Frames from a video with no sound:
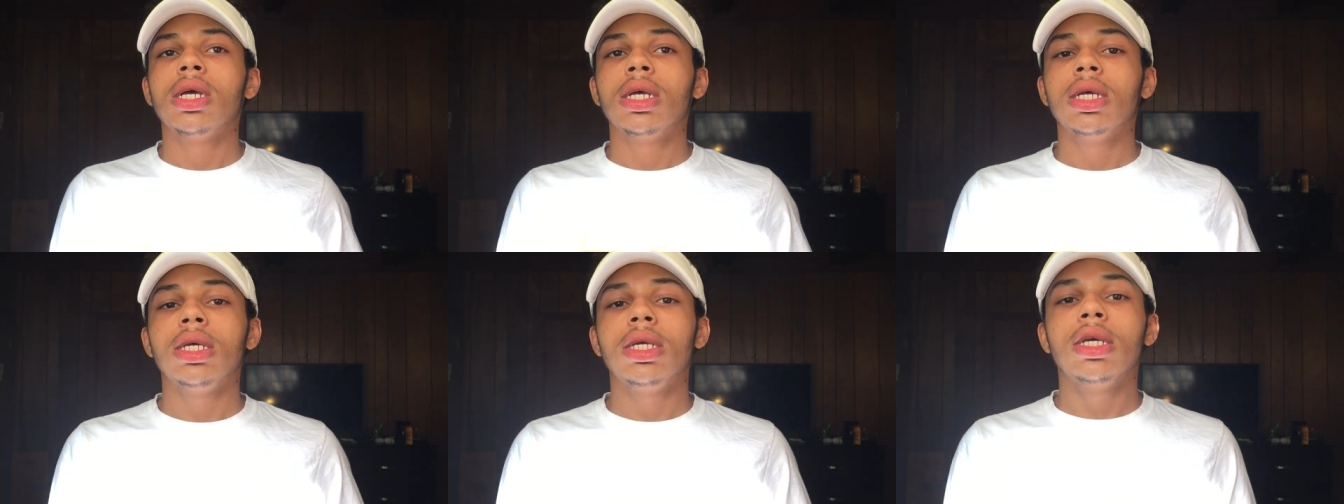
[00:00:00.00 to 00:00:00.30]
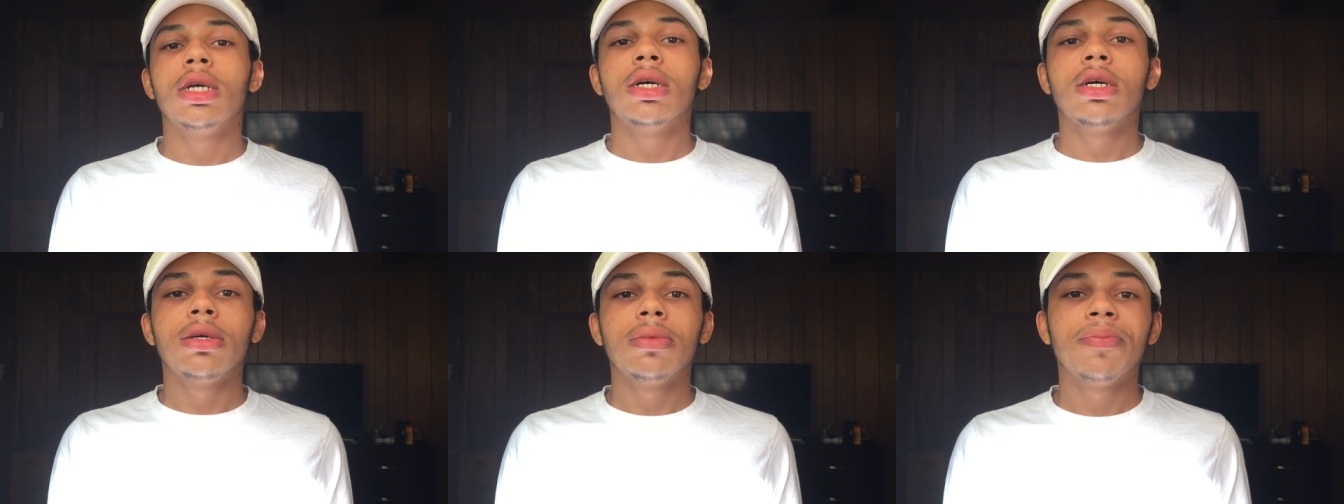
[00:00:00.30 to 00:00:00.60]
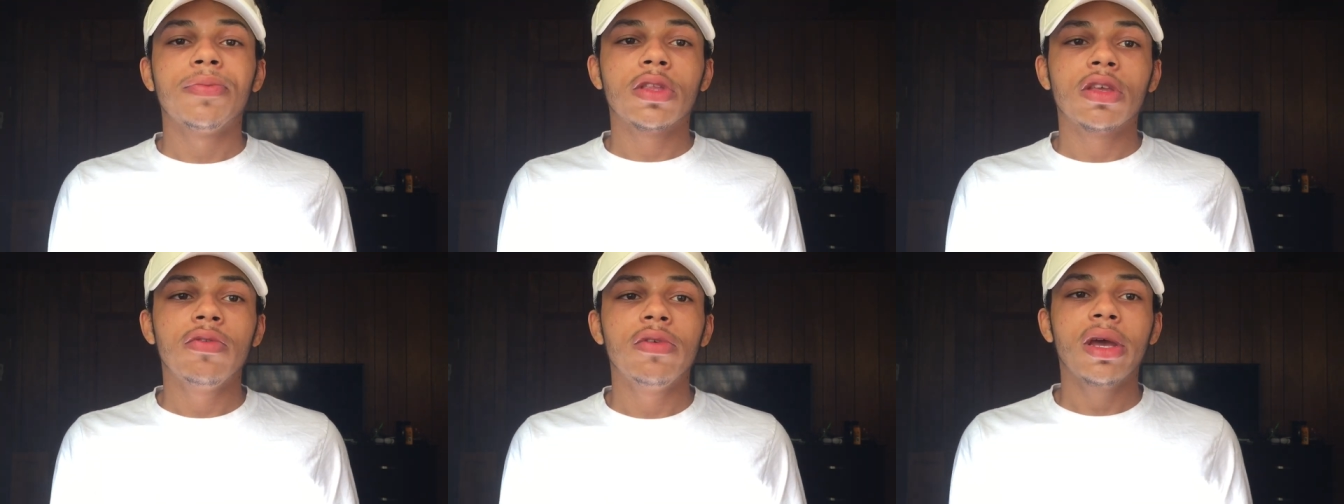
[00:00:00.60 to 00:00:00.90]
yeah,
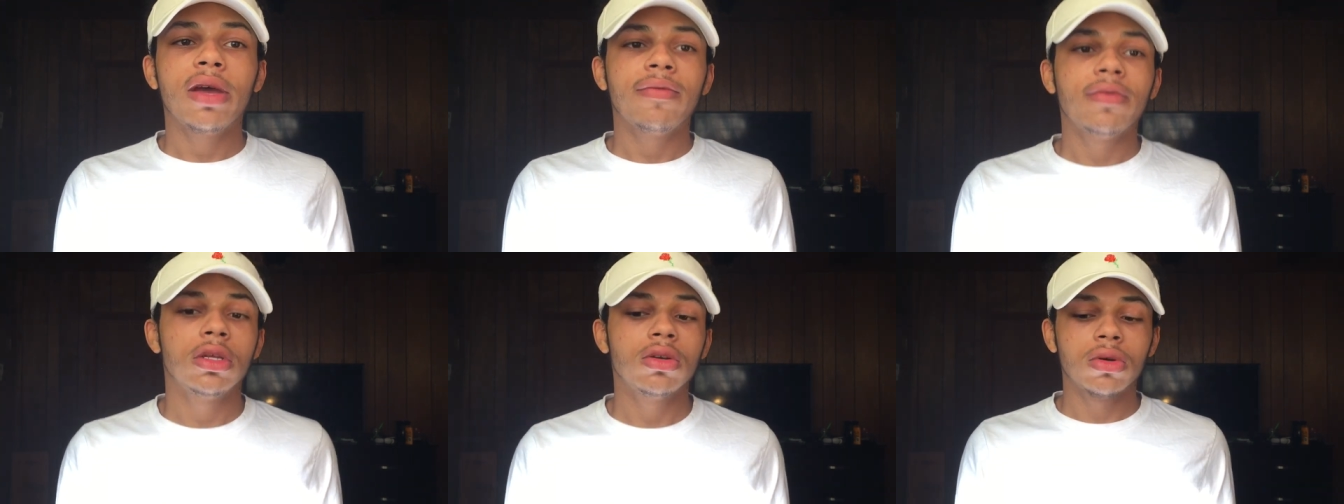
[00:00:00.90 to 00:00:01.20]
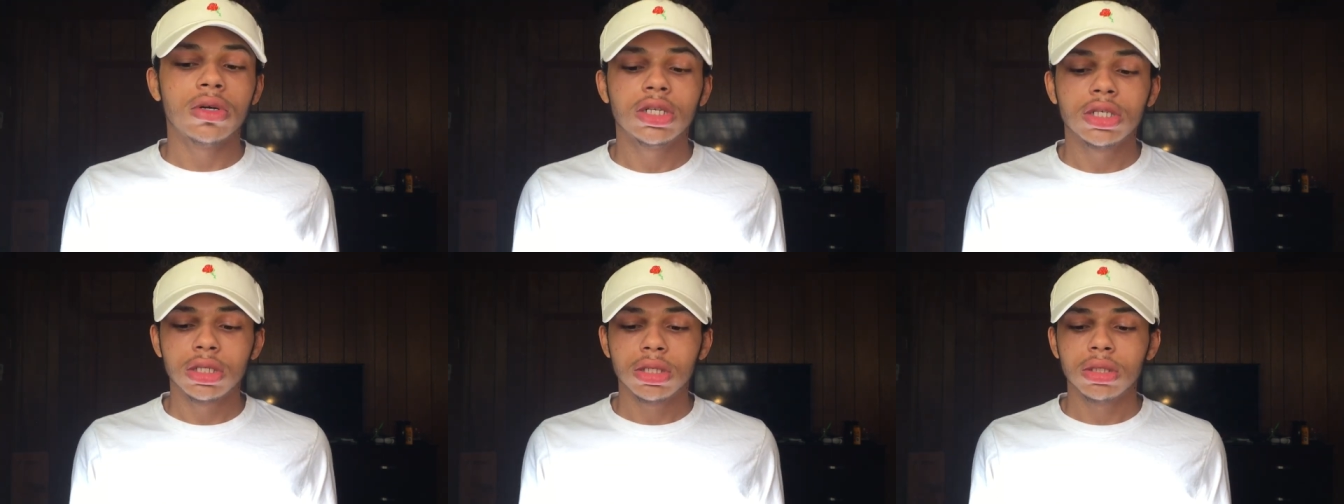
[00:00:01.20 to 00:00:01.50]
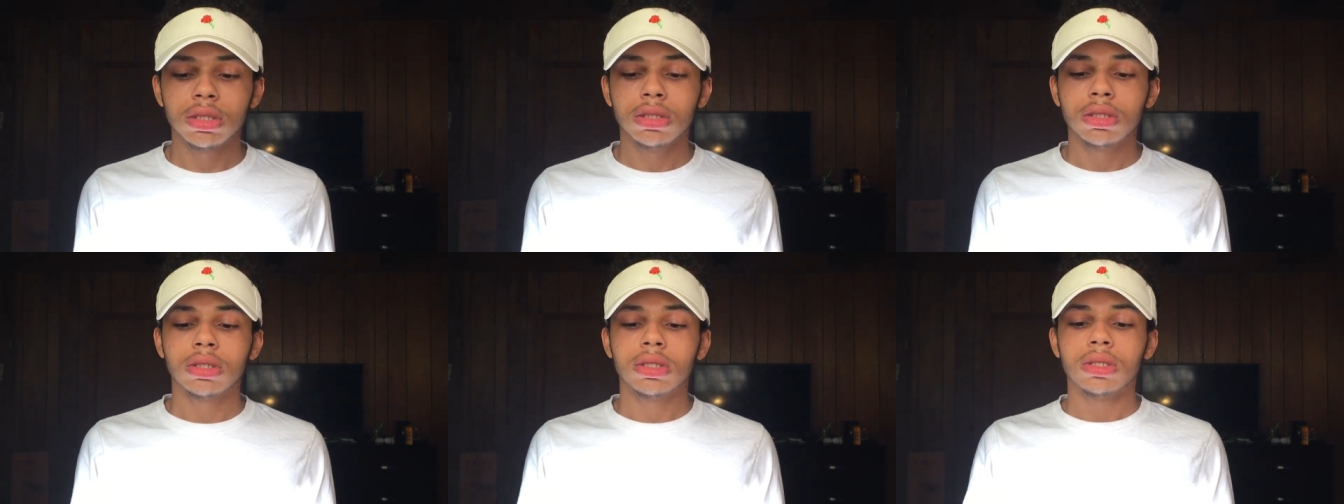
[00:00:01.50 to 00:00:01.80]
if you have any
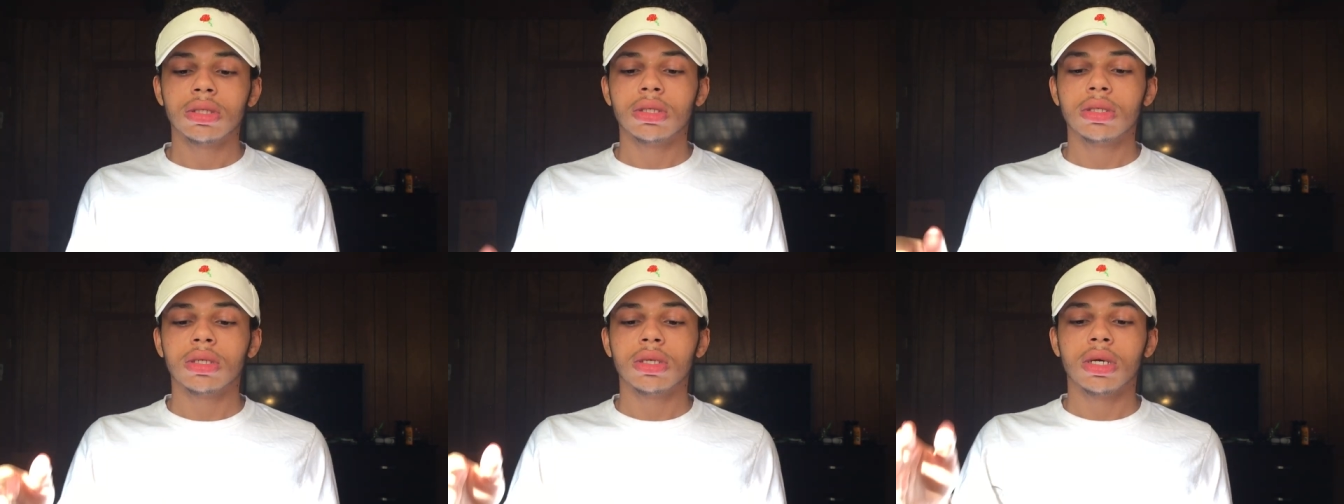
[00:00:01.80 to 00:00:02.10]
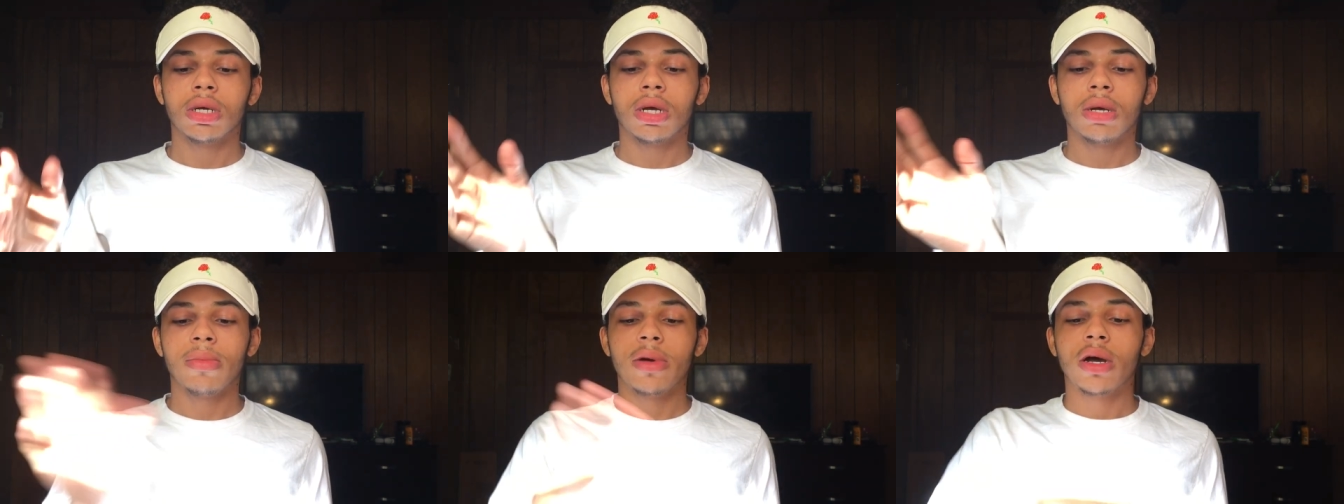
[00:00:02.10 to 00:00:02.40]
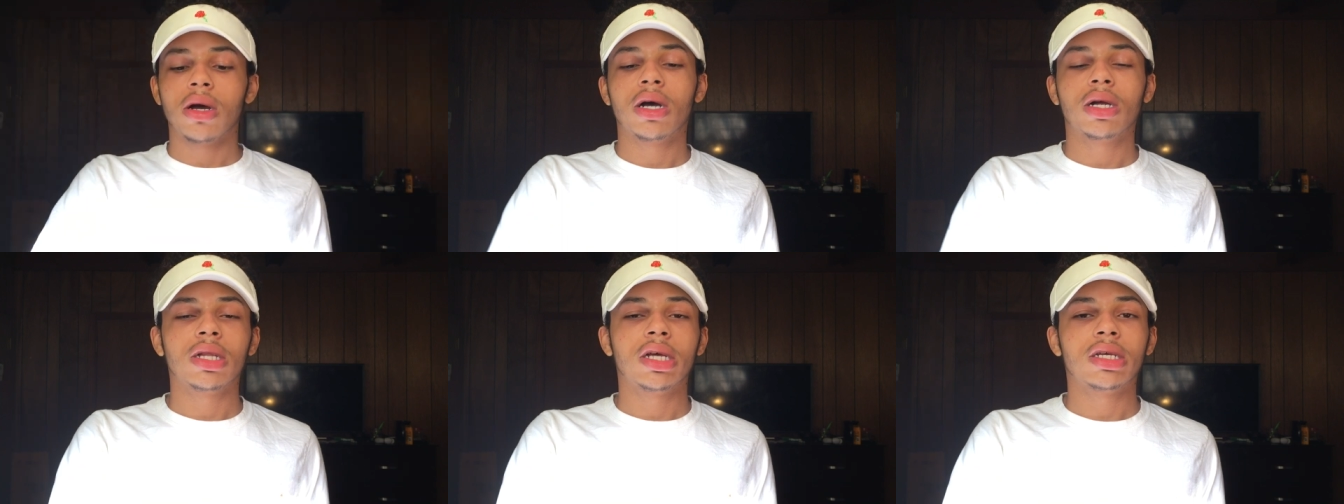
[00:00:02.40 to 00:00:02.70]
questions about
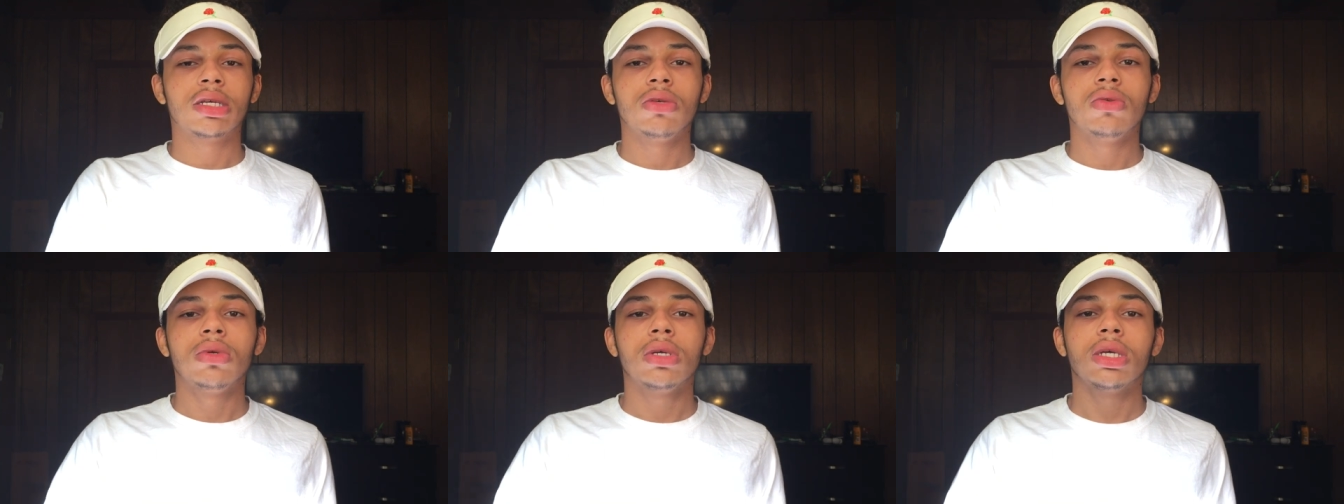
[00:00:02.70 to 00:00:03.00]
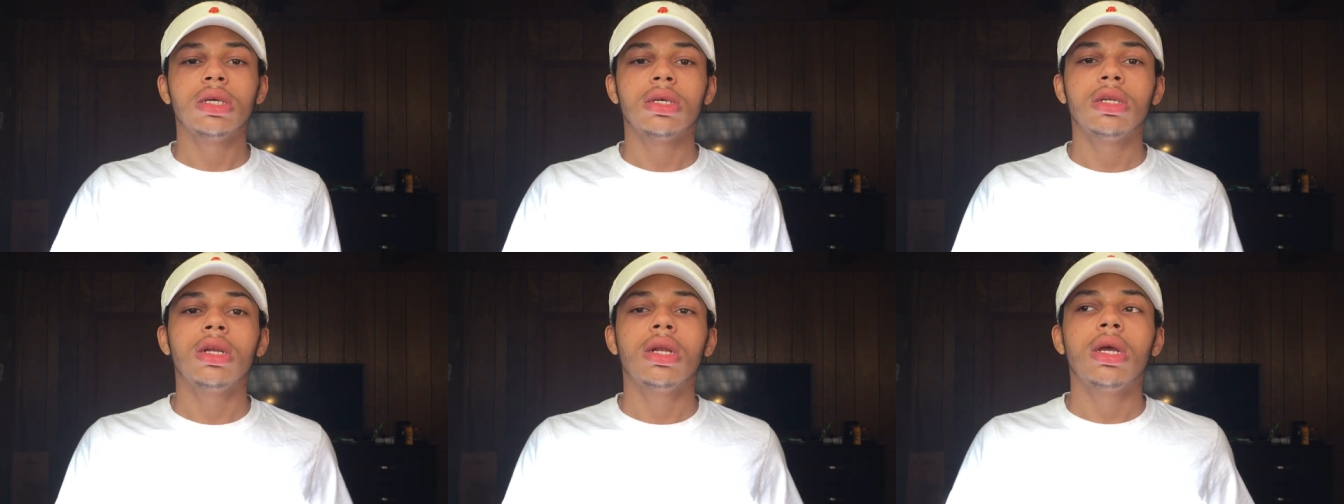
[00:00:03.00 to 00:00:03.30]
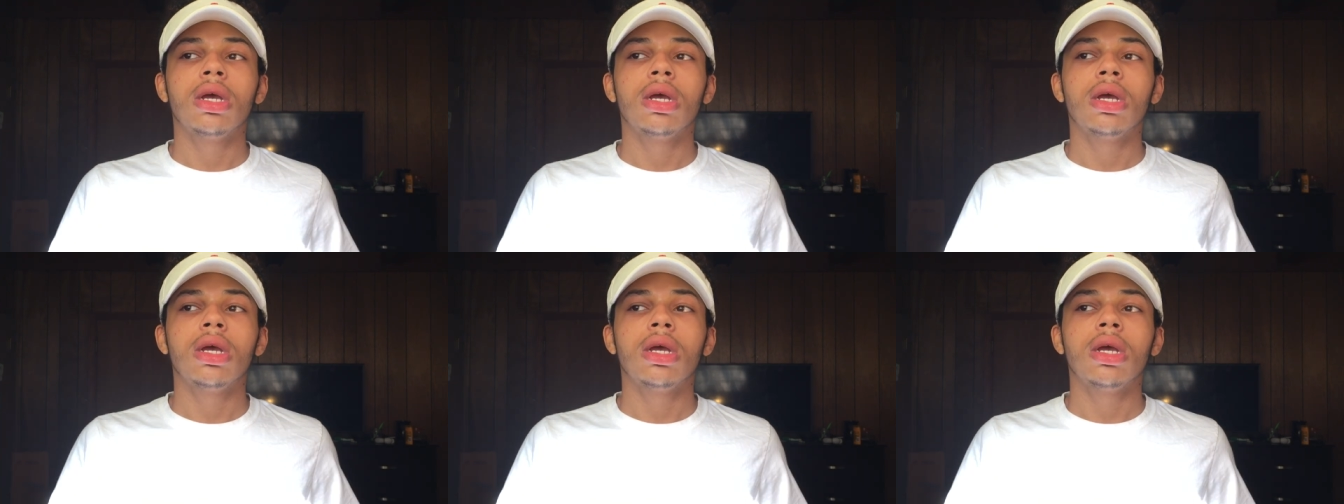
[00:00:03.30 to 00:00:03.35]
how like you can,